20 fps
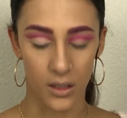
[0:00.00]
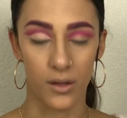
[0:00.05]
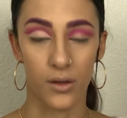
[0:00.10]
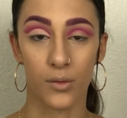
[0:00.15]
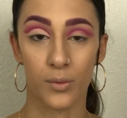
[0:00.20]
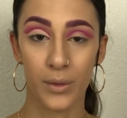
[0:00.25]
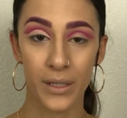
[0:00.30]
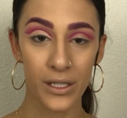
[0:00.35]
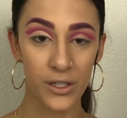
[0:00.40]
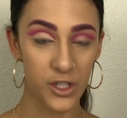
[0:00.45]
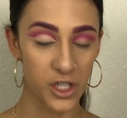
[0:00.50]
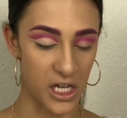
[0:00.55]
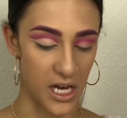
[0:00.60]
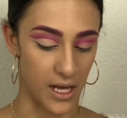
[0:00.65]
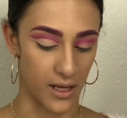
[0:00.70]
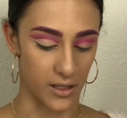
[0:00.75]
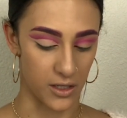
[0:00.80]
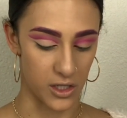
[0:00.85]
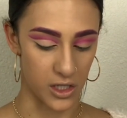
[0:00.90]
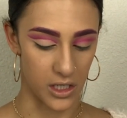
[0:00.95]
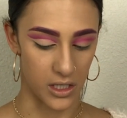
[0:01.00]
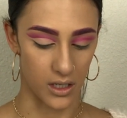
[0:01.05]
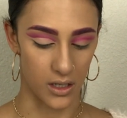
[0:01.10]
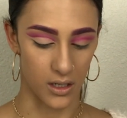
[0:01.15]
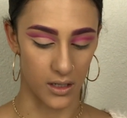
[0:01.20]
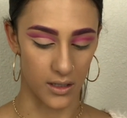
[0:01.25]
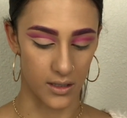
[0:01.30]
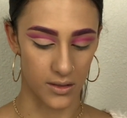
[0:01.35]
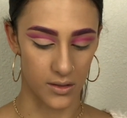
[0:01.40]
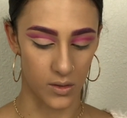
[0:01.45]
The real challenge
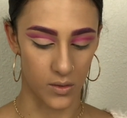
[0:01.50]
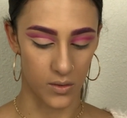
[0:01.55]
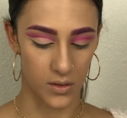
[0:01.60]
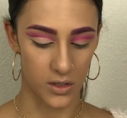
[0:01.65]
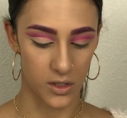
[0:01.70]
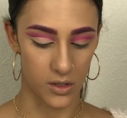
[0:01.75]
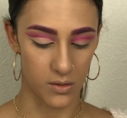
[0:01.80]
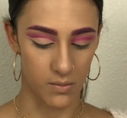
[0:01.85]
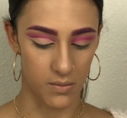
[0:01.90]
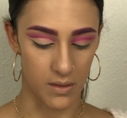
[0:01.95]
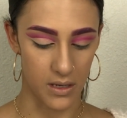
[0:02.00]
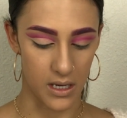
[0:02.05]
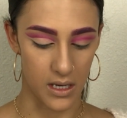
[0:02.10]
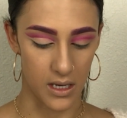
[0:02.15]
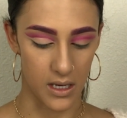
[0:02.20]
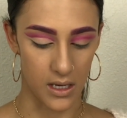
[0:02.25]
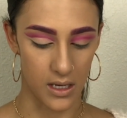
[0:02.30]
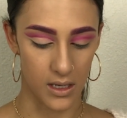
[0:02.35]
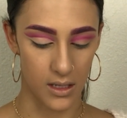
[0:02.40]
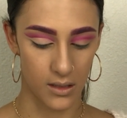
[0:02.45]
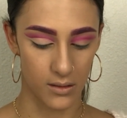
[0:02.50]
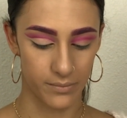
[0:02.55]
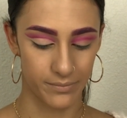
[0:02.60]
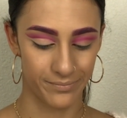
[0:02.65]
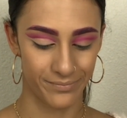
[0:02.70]
here is going to be